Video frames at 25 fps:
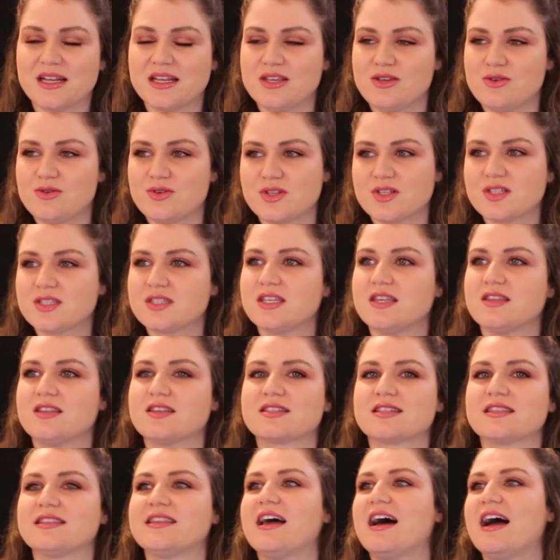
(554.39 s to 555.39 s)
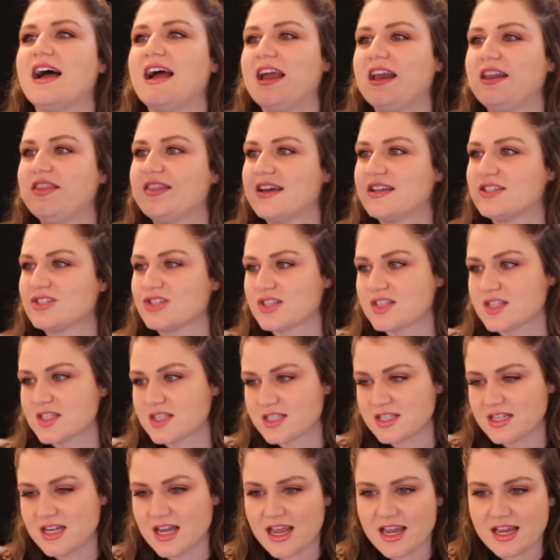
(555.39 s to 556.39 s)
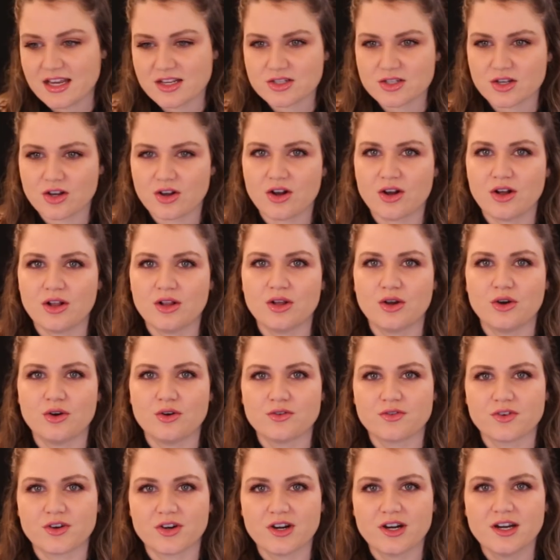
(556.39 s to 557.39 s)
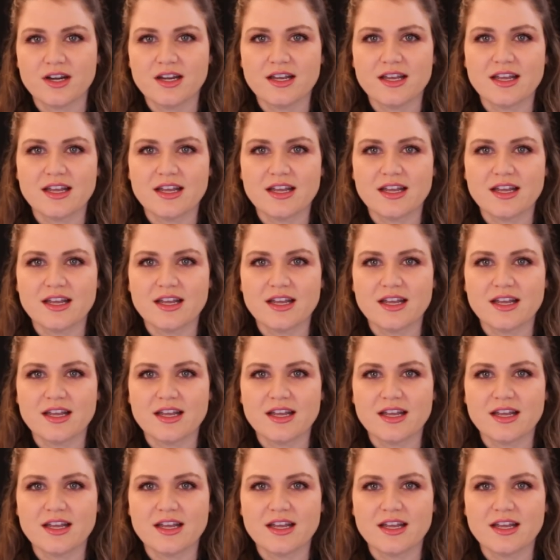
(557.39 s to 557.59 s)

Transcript: and you just see this line that just snakes all over